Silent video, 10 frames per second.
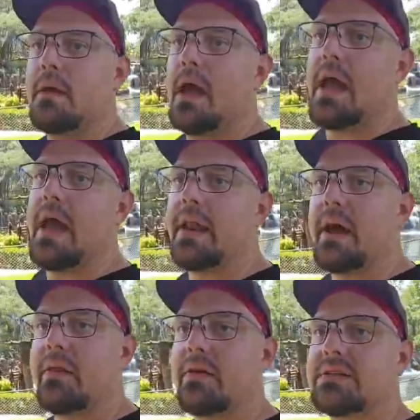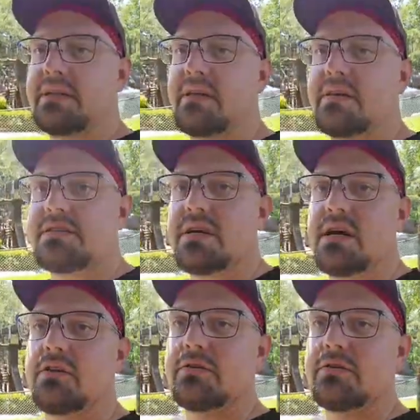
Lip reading: And it looks like there's a little